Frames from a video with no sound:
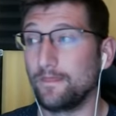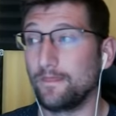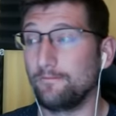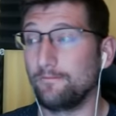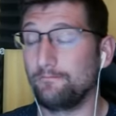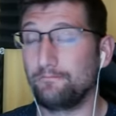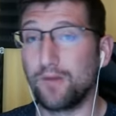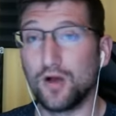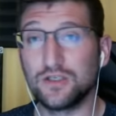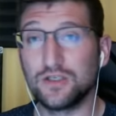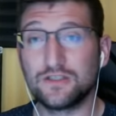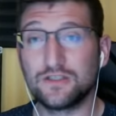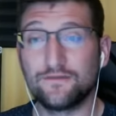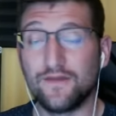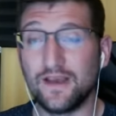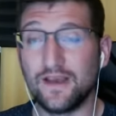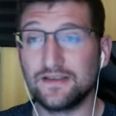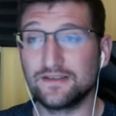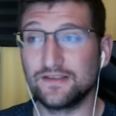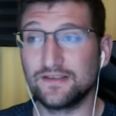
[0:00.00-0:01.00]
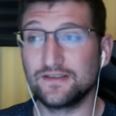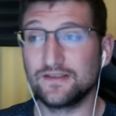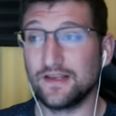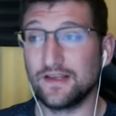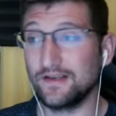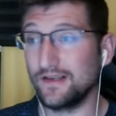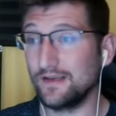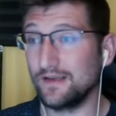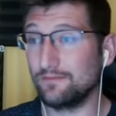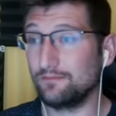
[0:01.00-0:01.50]
punch faces and
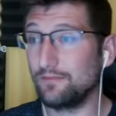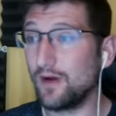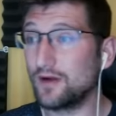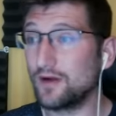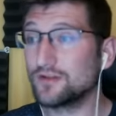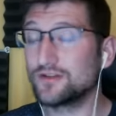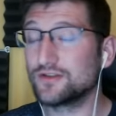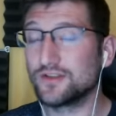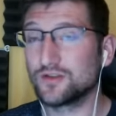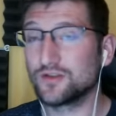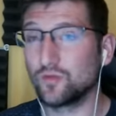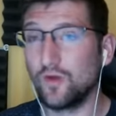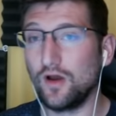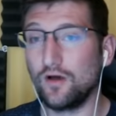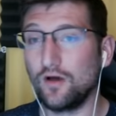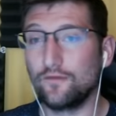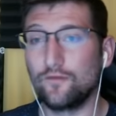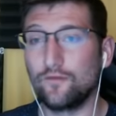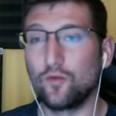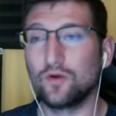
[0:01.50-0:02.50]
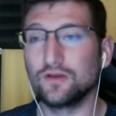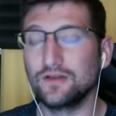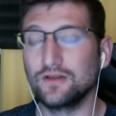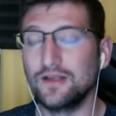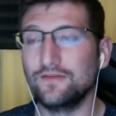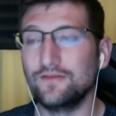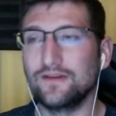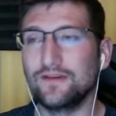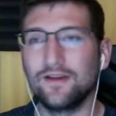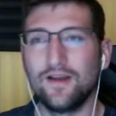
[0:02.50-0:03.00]
get punched as well for a
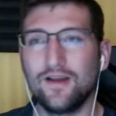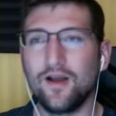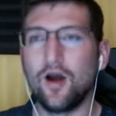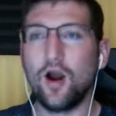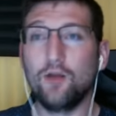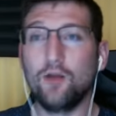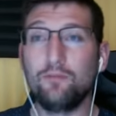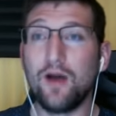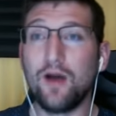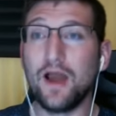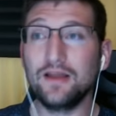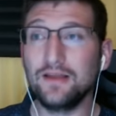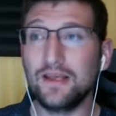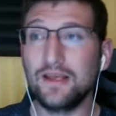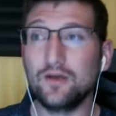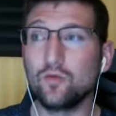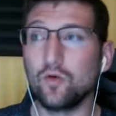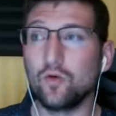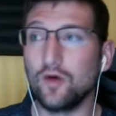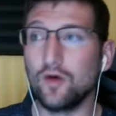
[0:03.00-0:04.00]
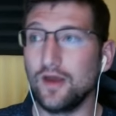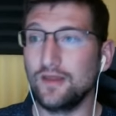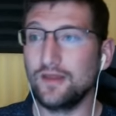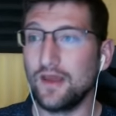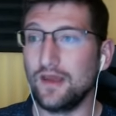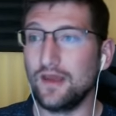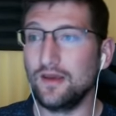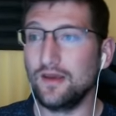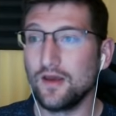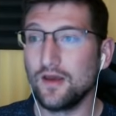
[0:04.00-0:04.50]
living are bilingual and
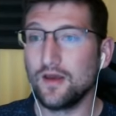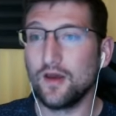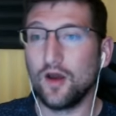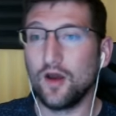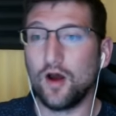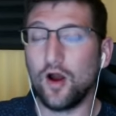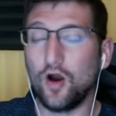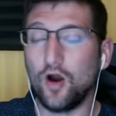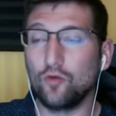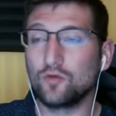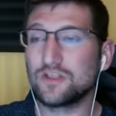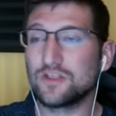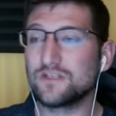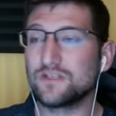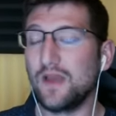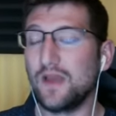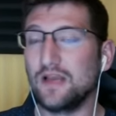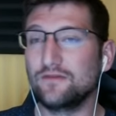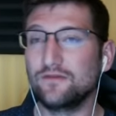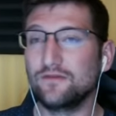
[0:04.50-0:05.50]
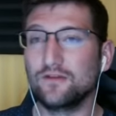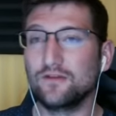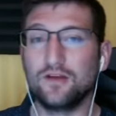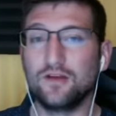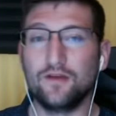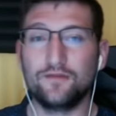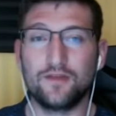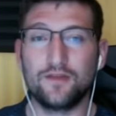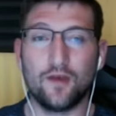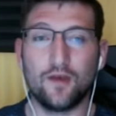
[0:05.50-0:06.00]
they are respectful
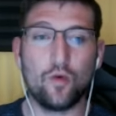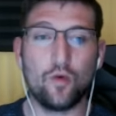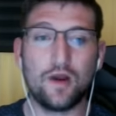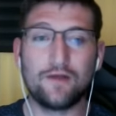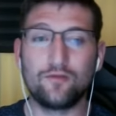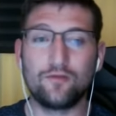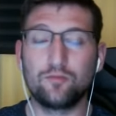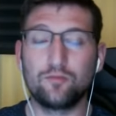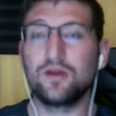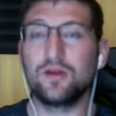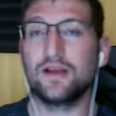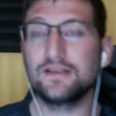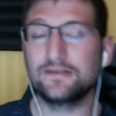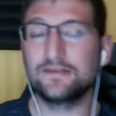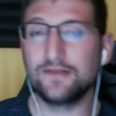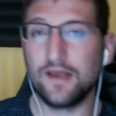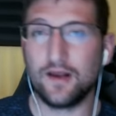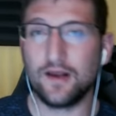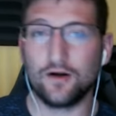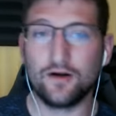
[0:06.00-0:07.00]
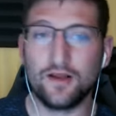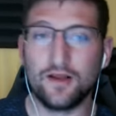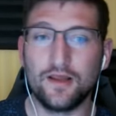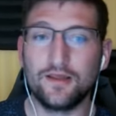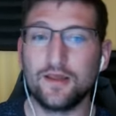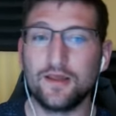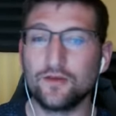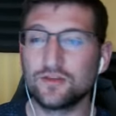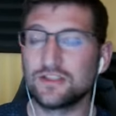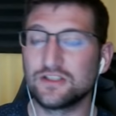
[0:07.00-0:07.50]
enough that whatever place they are in,
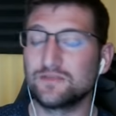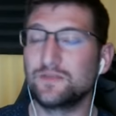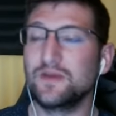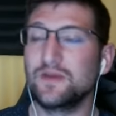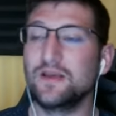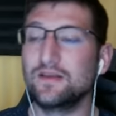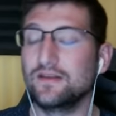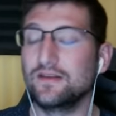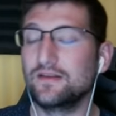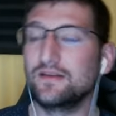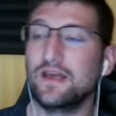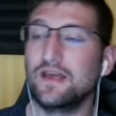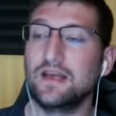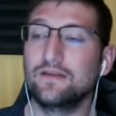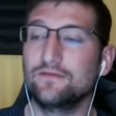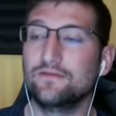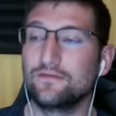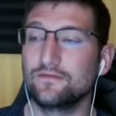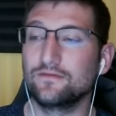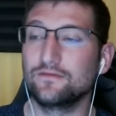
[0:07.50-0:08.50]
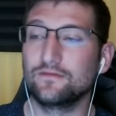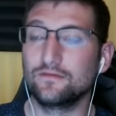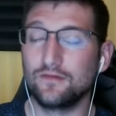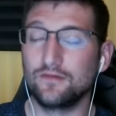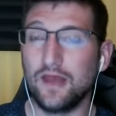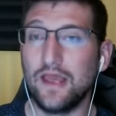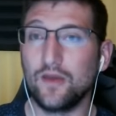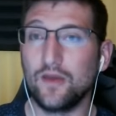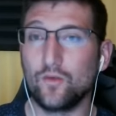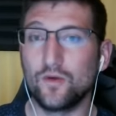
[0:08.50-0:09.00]
they'll speak the native
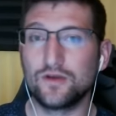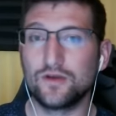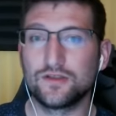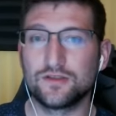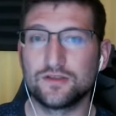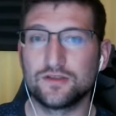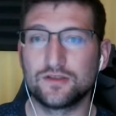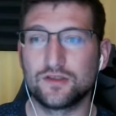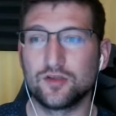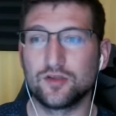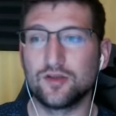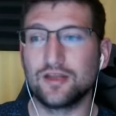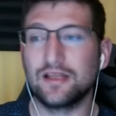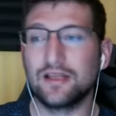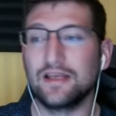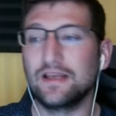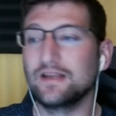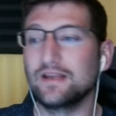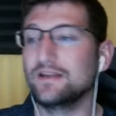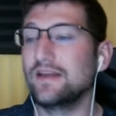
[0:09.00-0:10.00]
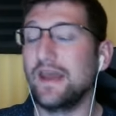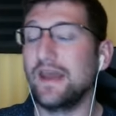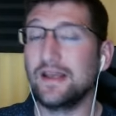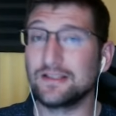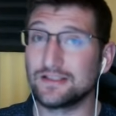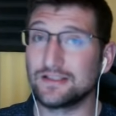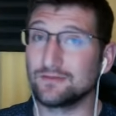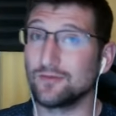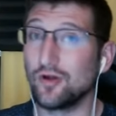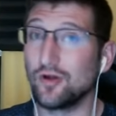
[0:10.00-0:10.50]
language so that they can gain
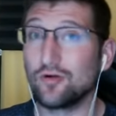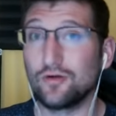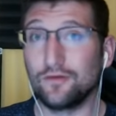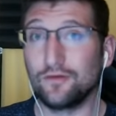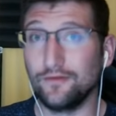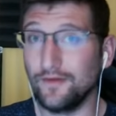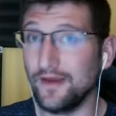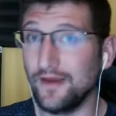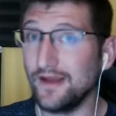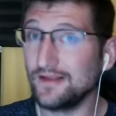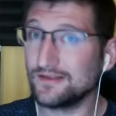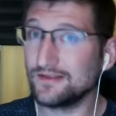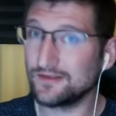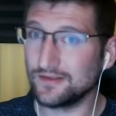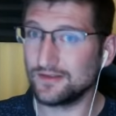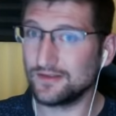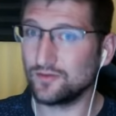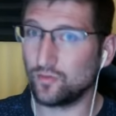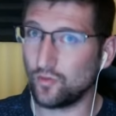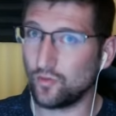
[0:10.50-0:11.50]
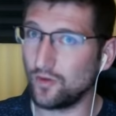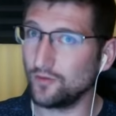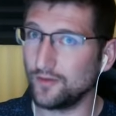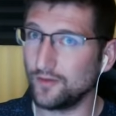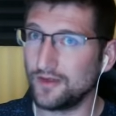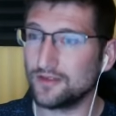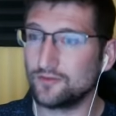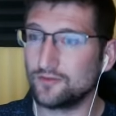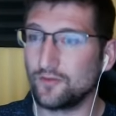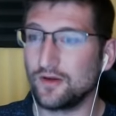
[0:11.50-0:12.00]
some local fans is one
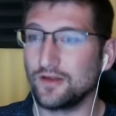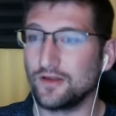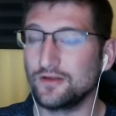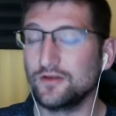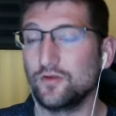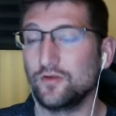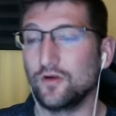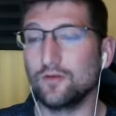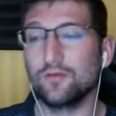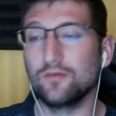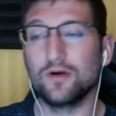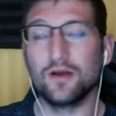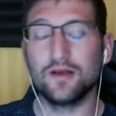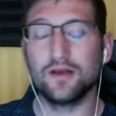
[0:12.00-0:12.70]
reason why they do it but